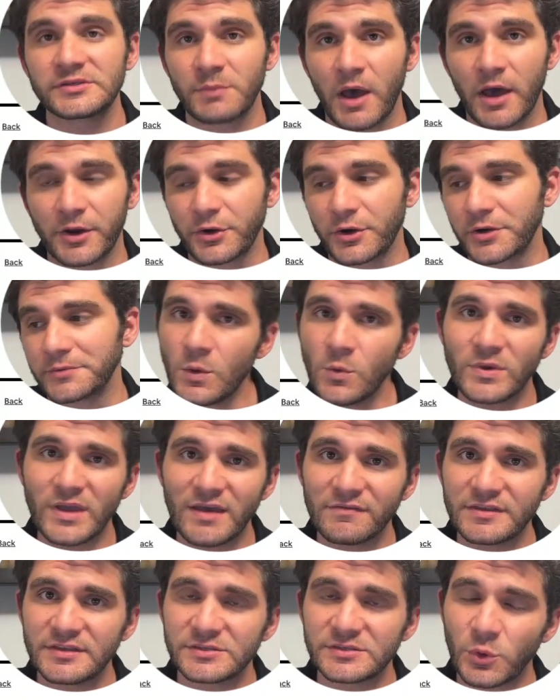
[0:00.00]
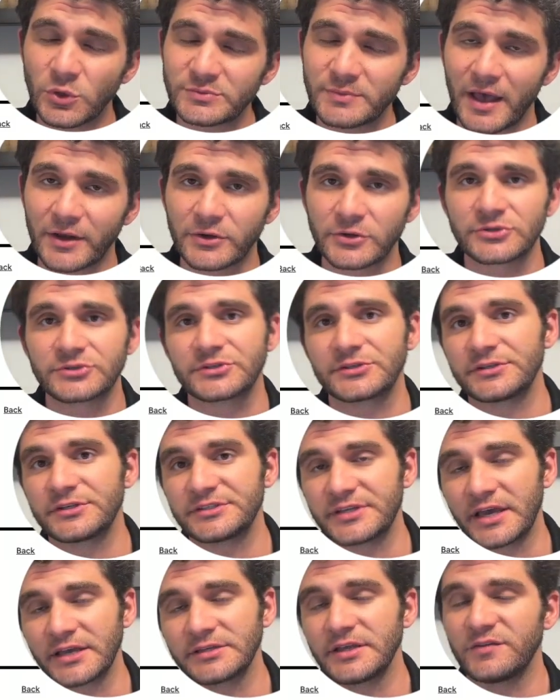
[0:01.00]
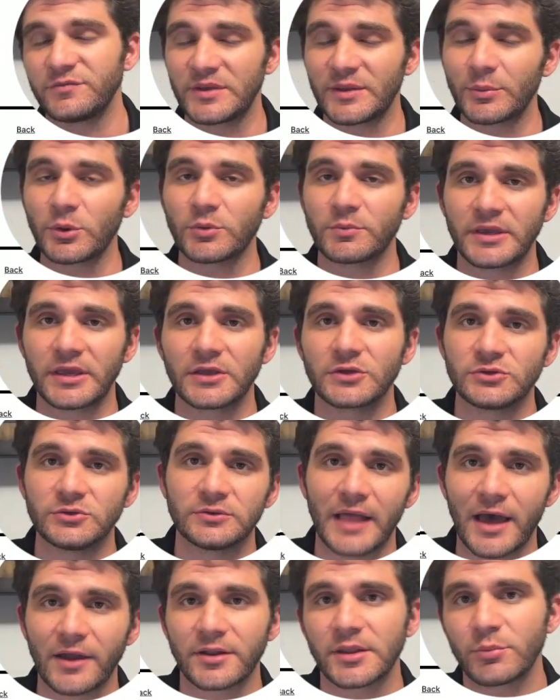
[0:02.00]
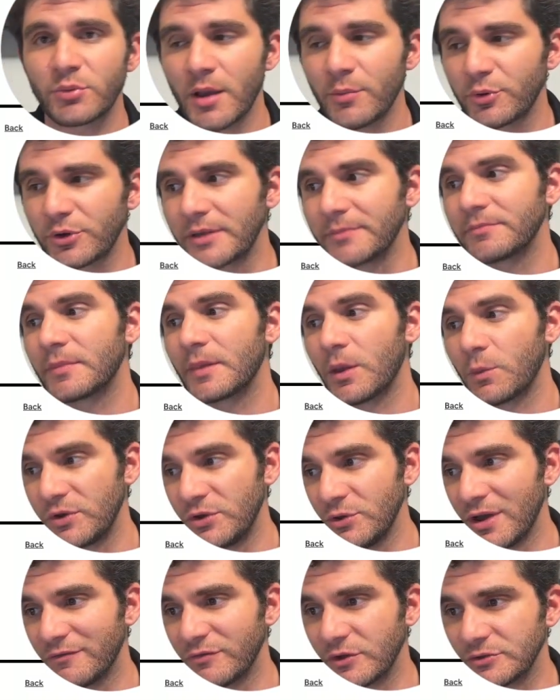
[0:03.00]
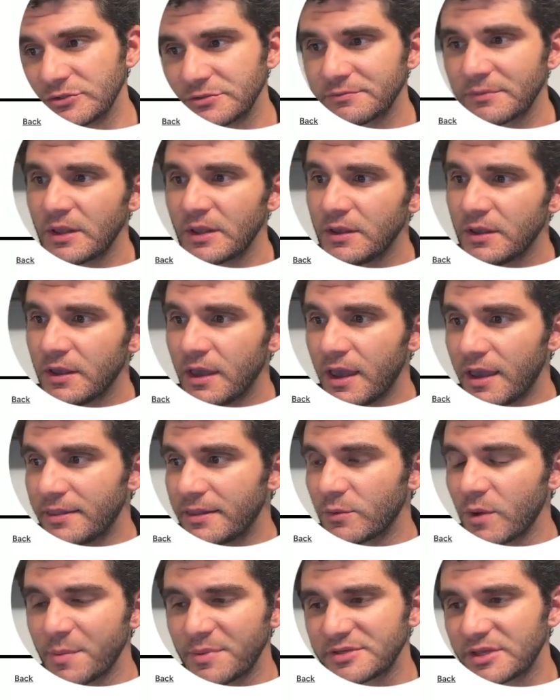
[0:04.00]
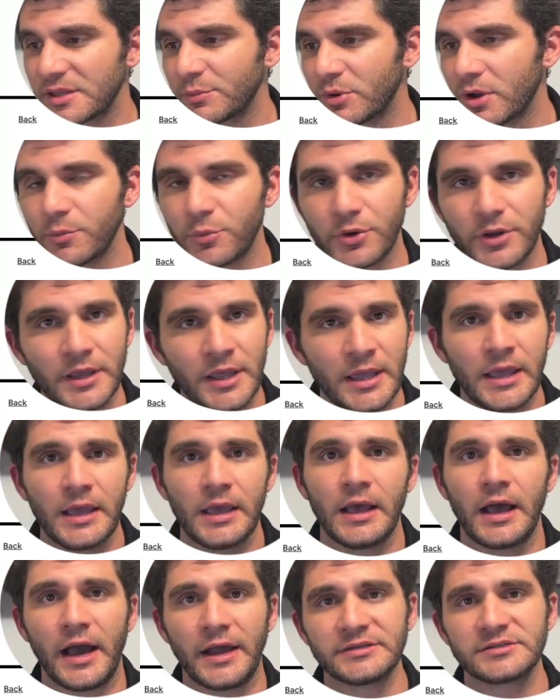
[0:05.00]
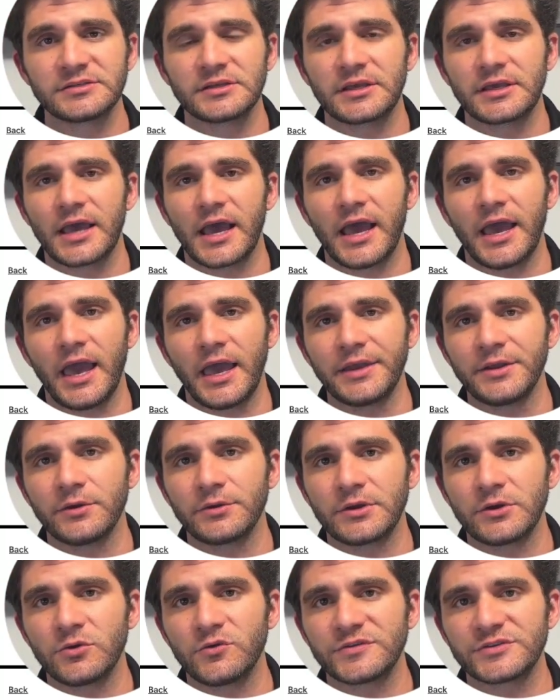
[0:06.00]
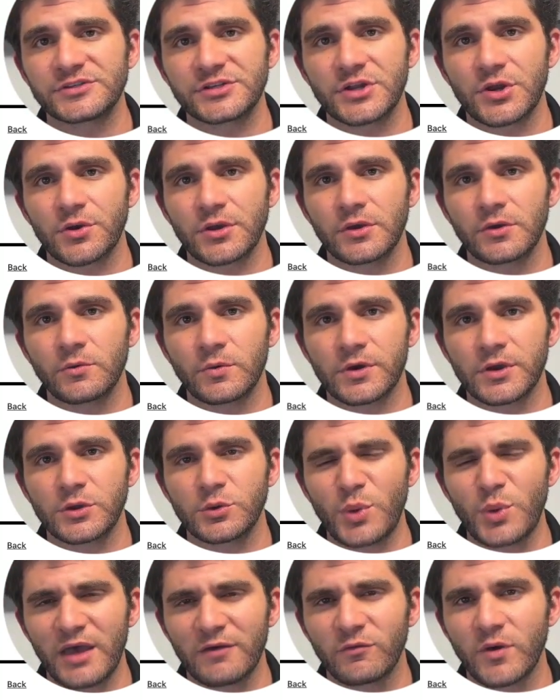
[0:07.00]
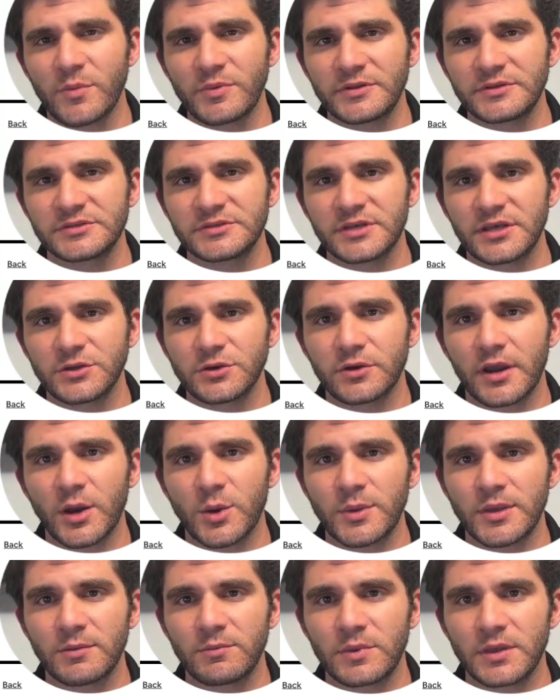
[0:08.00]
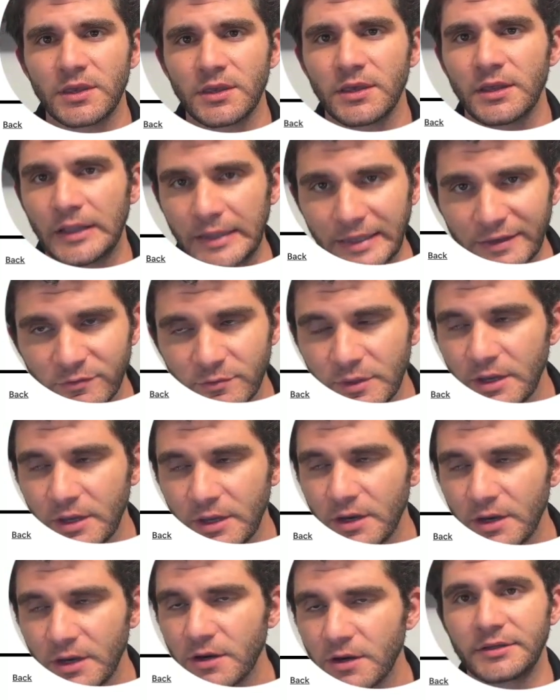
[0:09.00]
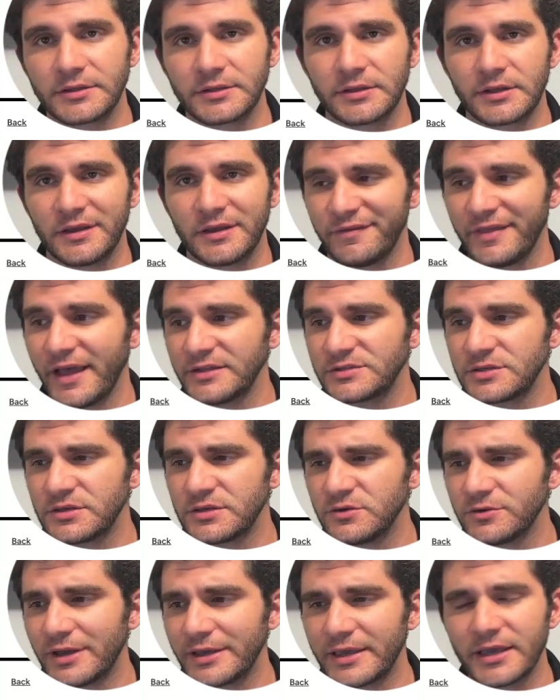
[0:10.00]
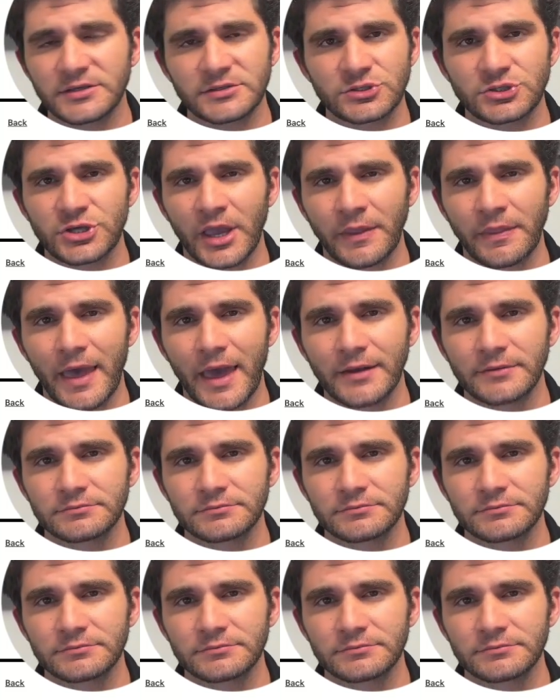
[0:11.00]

monitor. We have these noise monitors to detect if people are being too loud in the property. We do have those. And then weapons on the property. Honestly, I don't know of a scenario where you'd have weapons in your Airbnb and leave them there, but if that's you, I guess check that.